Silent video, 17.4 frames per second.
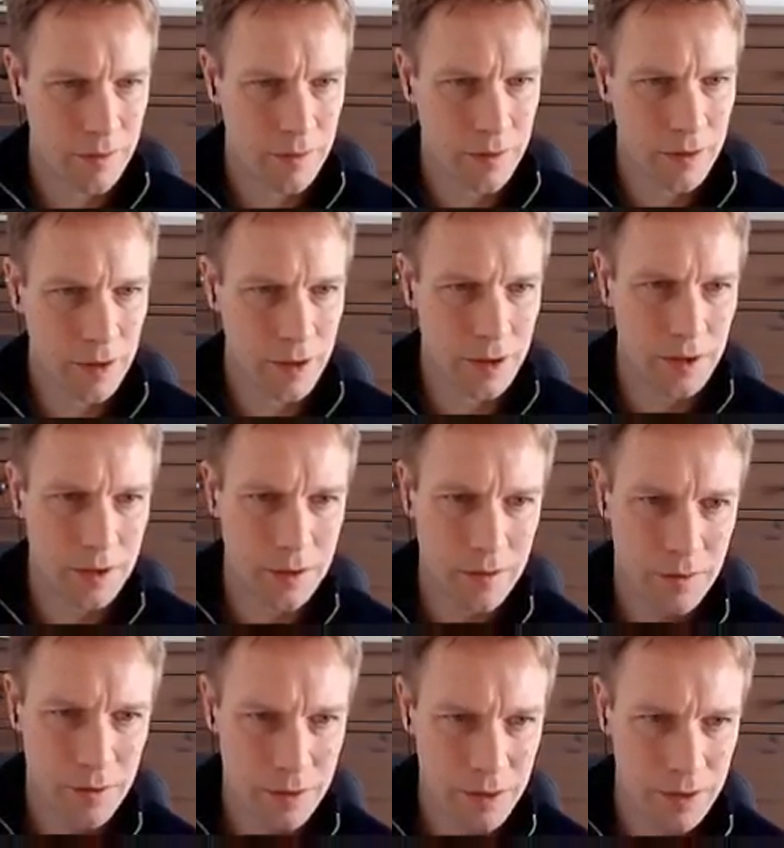Yeah, so
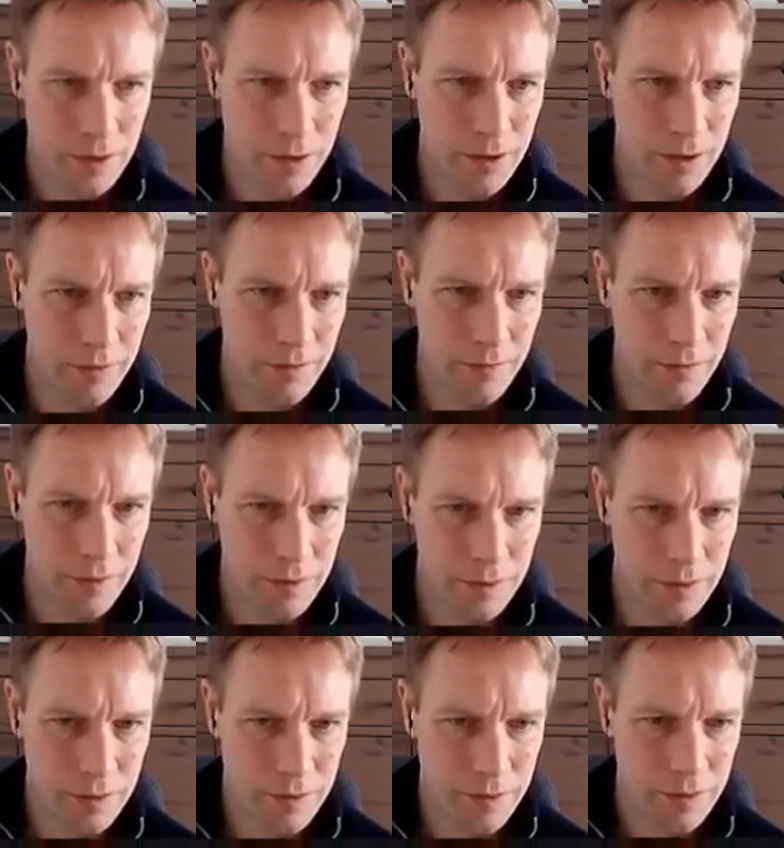what's the
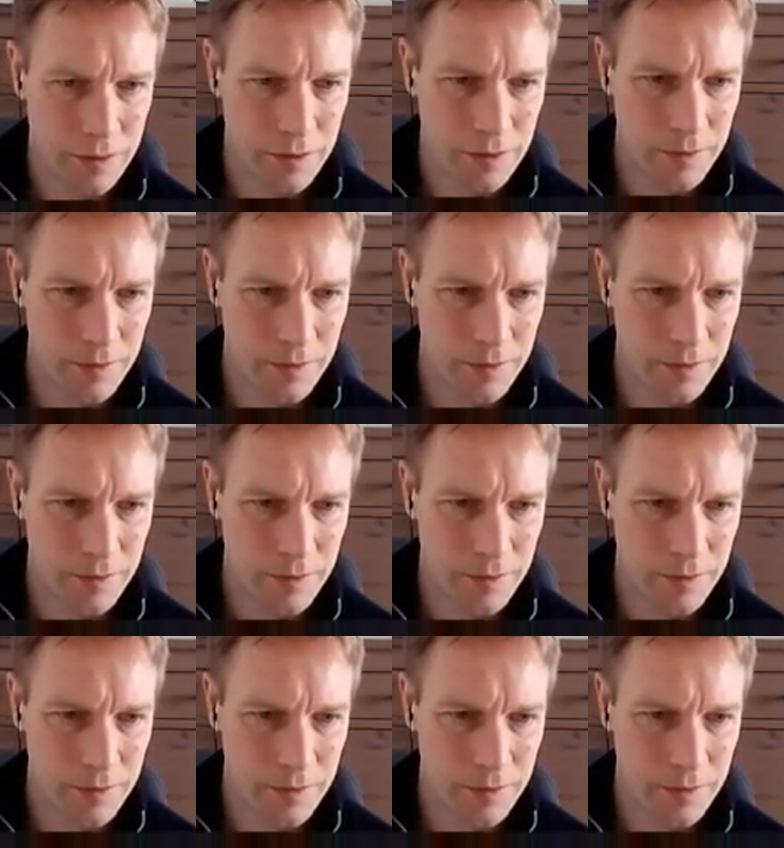difference